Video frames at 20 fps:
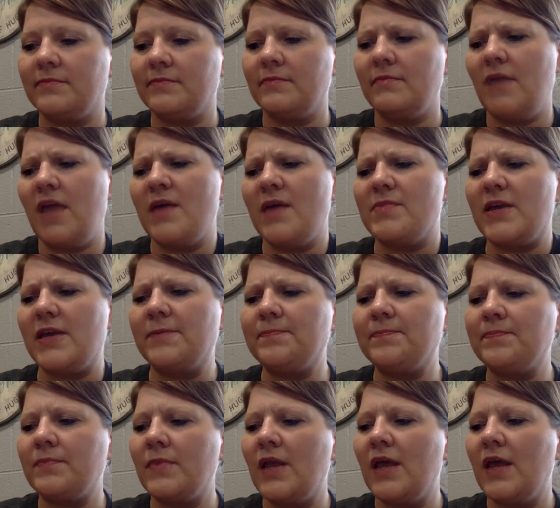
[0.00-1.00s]
Maybe,
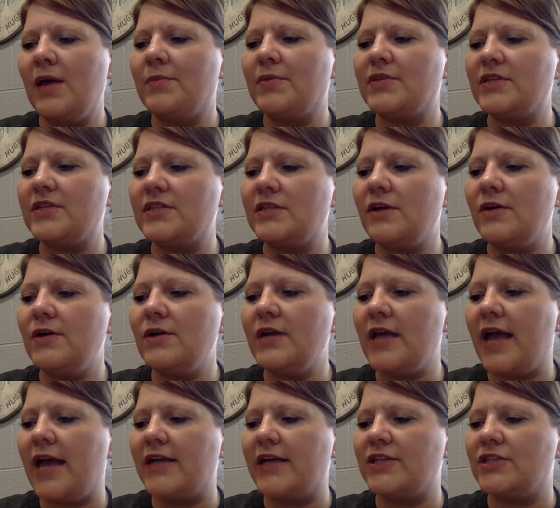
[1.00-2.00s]
but the slogan
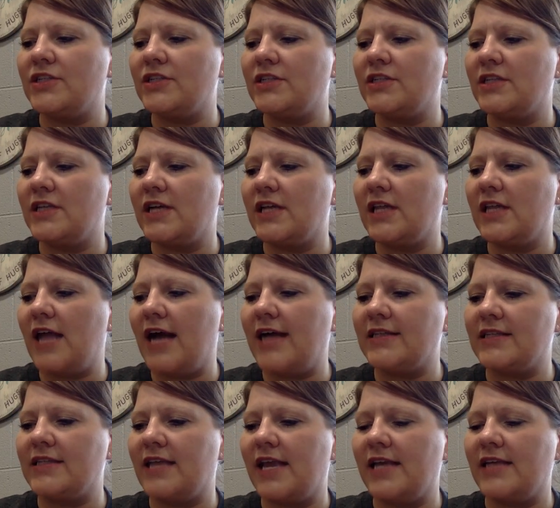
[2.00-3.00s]
etched into the glass
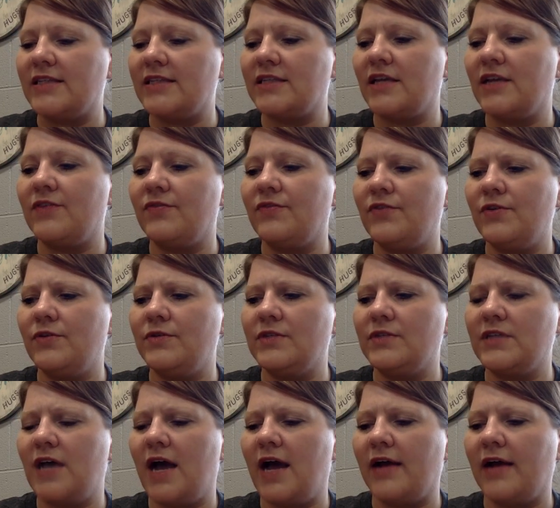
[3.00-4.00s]
case confused
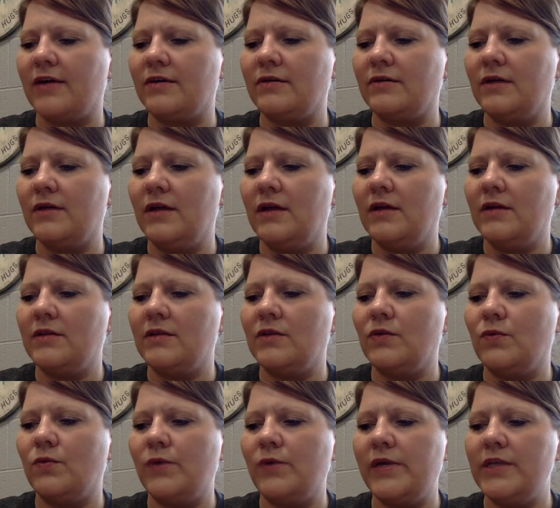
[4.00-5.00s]
Kyle.
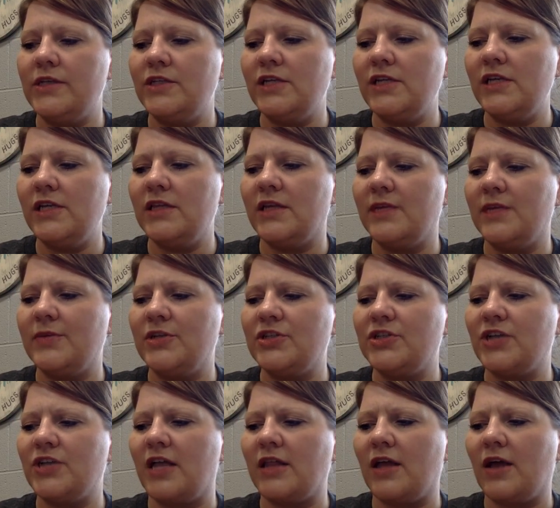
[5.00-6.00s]
Luigi
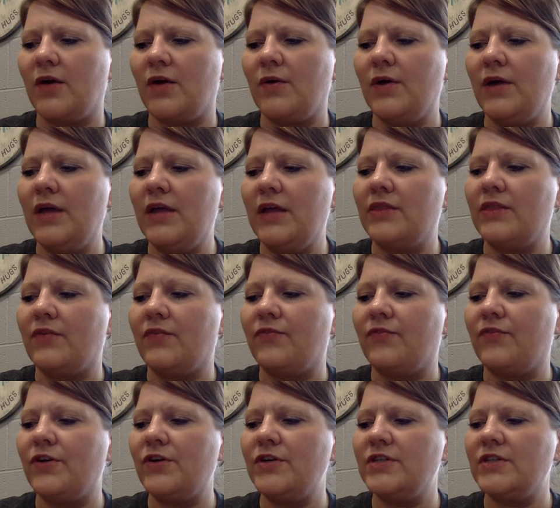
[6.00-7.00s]
Limoncello, the
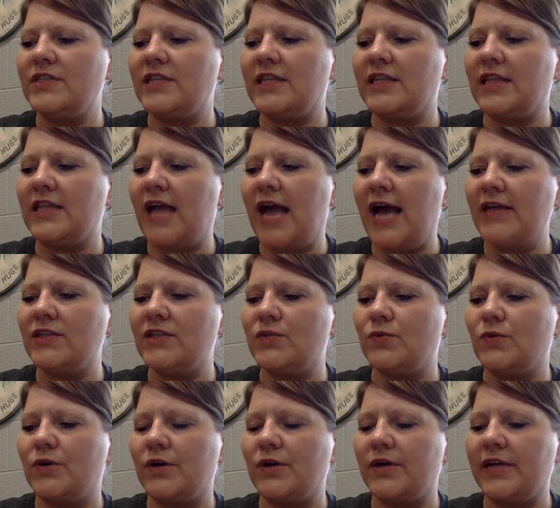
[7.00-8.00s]
first and last
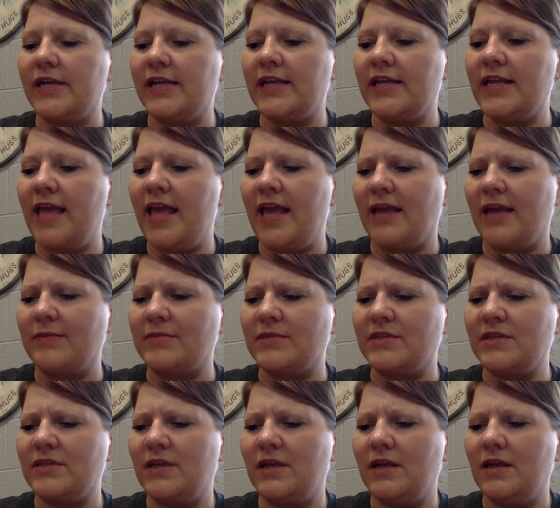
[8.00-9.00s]
word in
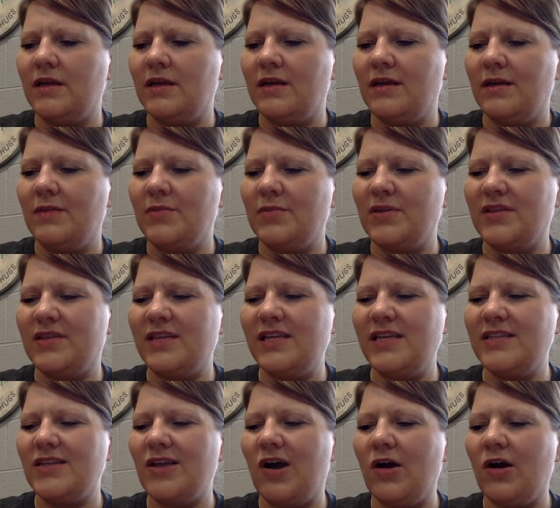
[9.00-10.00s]
games. But
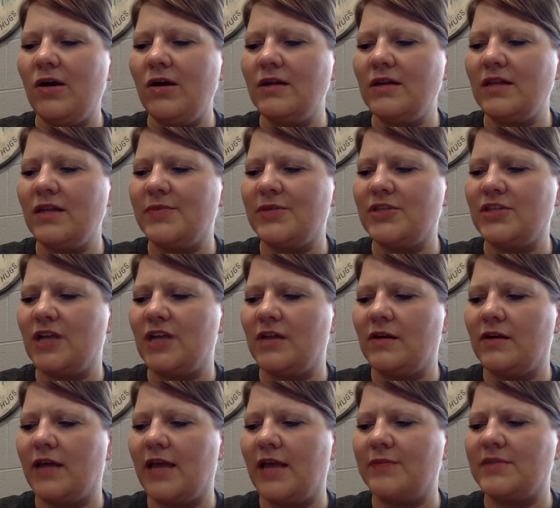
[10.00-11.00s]
these aren't limoncello
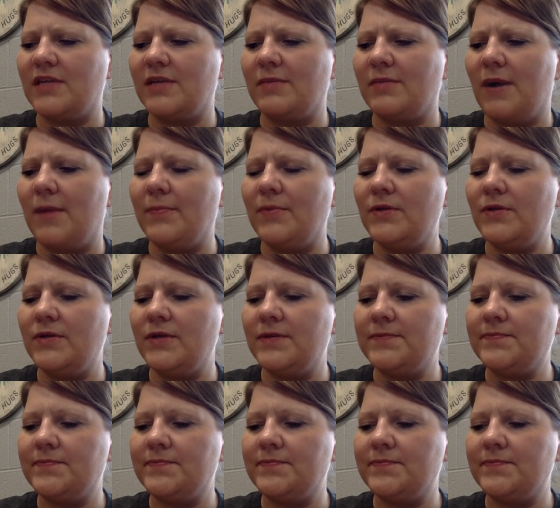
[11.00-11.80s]
games, he mumbled.